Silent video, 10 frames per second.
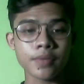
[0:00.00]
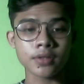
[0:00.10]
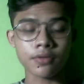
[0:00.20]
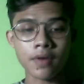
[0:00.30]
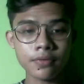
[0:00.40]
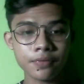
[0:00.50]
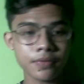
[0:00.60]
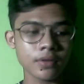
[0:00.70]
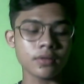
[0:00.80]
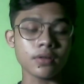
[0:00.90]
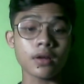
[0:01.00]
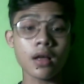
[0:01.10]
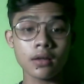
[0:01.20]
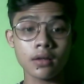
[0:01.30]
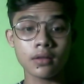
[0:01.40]
senior.
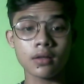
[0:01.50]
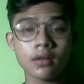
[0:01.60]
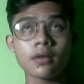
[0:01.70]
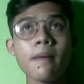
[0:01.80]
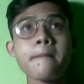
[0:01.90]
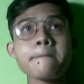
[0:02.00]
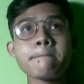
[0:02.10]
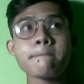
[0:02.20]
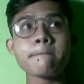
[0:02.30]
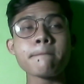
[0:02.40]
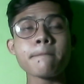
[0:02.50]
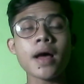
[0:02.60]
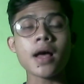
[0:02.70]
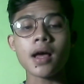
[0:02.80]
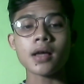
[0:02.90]
After we knowing
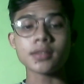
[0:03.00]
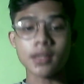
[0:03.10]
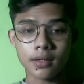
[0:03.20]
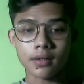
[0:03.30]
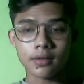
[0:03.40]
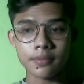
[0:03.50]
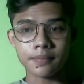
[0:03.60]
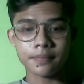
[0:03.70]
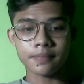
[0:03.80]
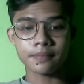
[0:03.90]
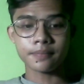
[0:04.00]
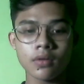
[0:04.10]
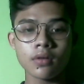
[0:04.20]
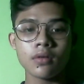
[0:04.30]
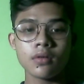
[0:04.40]
of the
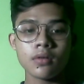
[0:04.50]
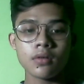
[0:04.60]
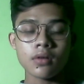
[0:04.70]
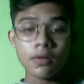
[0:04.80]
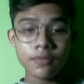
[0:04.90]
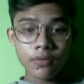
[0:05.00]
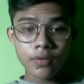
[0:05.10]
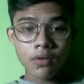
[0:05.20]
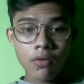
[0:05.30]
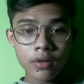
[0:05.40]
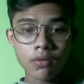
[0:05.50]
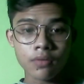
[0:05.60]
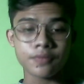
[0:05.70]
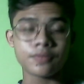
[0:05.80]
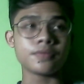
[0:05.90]
school in the United States,
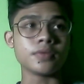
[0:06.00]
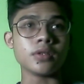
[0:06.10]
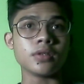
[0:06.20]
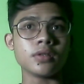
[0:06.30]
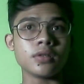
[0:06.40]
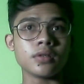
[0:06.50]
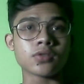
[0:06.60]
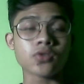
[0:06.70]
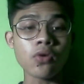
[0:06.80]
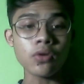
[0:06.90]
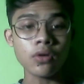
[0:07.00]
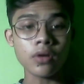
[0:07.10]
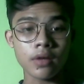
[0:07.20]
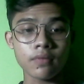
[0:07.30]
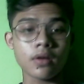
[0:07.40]
from the
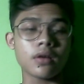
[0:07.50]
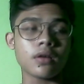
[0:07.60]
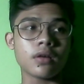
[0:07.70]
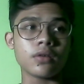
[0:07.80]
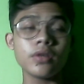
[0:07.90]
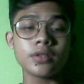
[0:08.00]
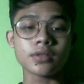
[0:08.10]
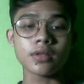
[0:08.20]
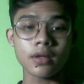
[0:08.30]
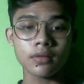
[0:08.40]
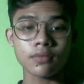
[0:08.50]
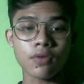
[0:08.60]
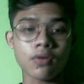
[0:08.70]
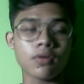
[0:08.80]
elementary school to